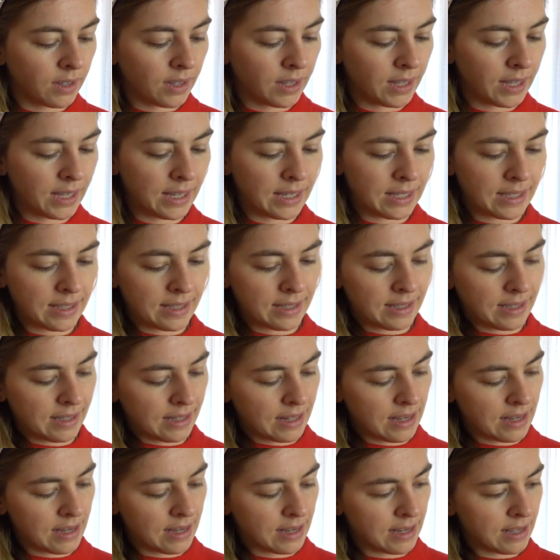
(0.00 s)
it's
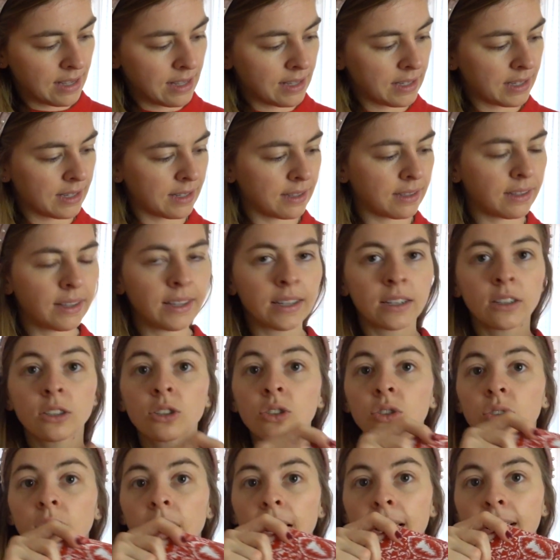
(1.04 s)
just little
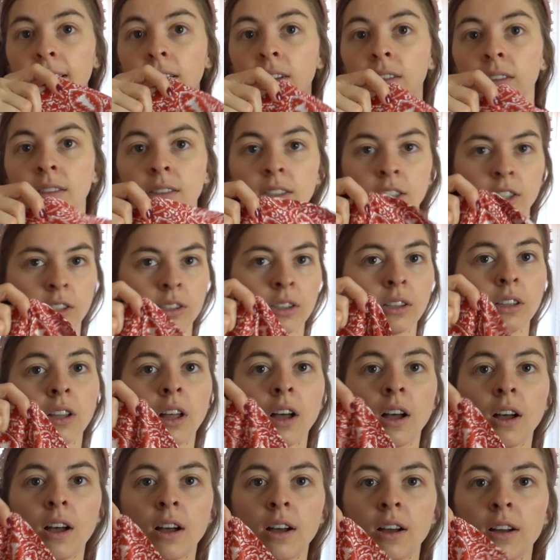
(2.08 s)
triangles, just
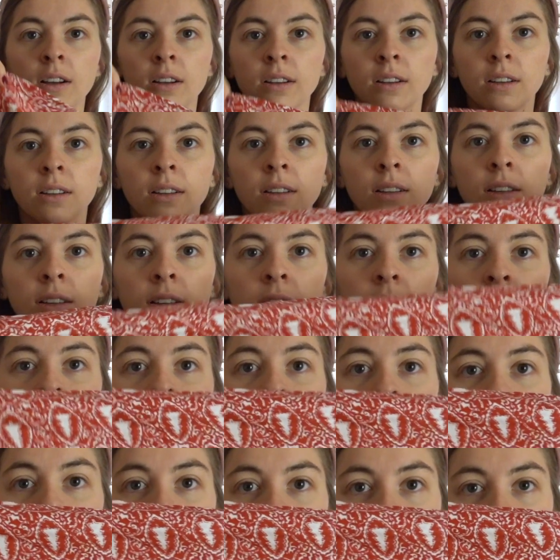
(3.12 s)
long
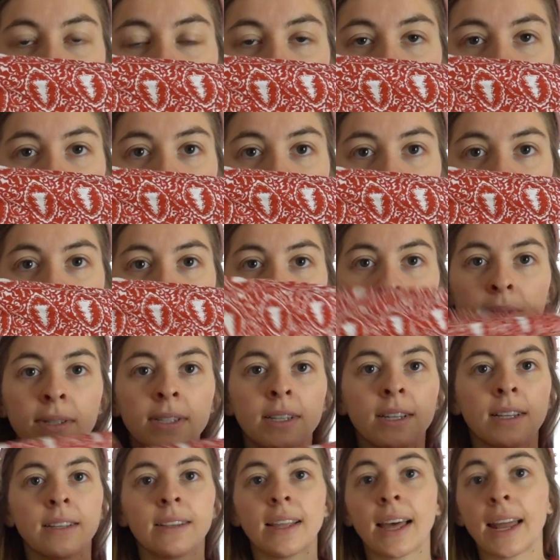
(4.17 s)
triangle
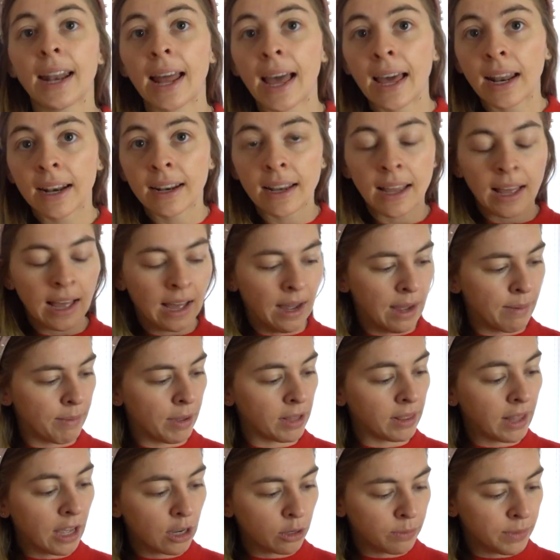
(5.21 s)
shapes that
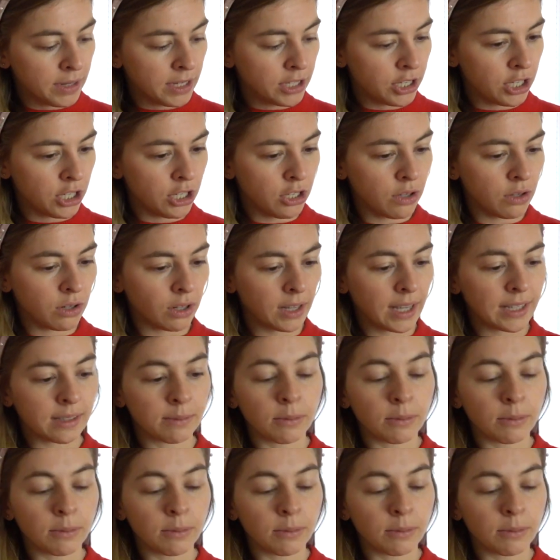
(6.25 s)
allowed me to utilize